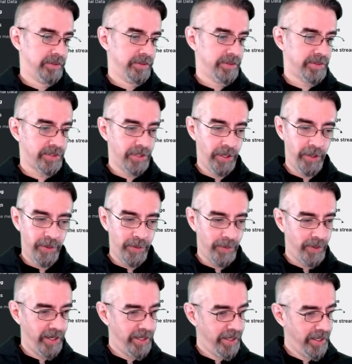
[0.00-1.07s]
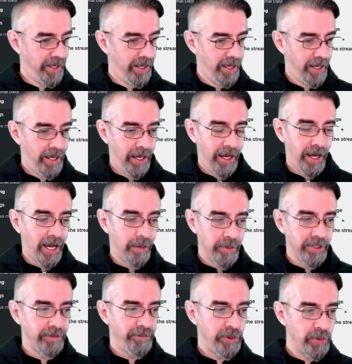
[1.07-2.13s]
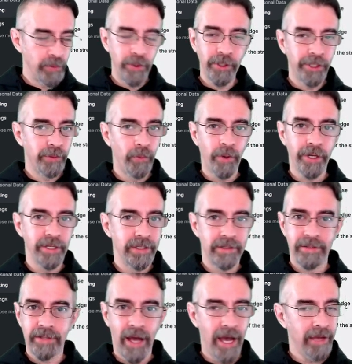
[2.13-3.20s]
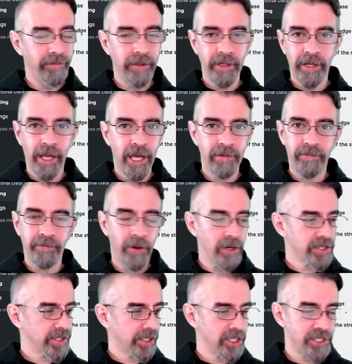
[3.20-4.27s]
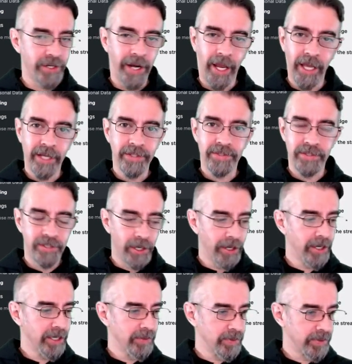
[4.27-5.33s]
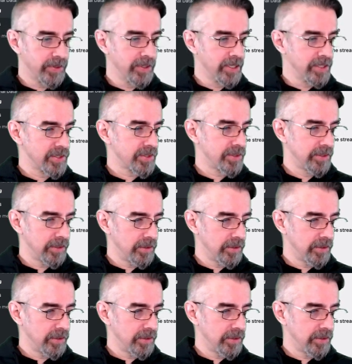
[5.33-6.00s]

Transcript: So, I mean, if you really want to dive in head first and get your hands dirty with this,